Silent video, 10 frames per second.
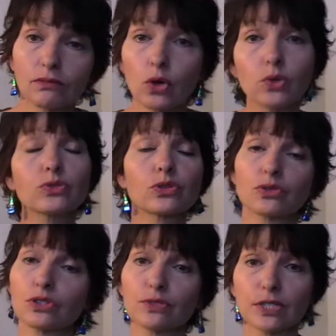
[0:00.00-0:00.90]
All
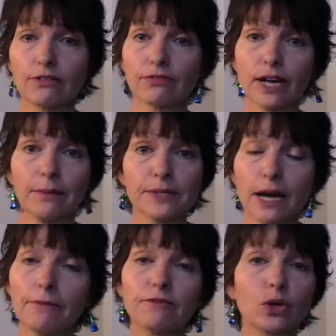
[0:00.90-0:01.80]
sorts of stuff comes
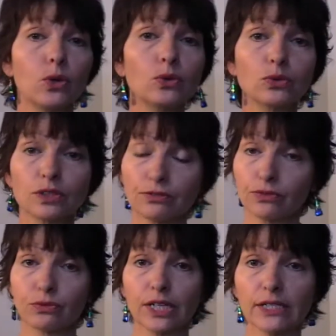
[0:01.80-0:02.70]
up for all
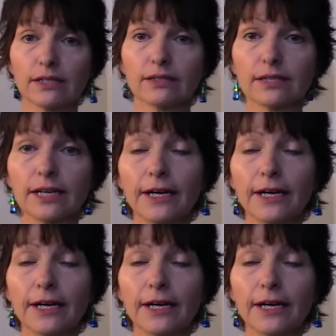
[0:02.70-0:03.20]
different reasons.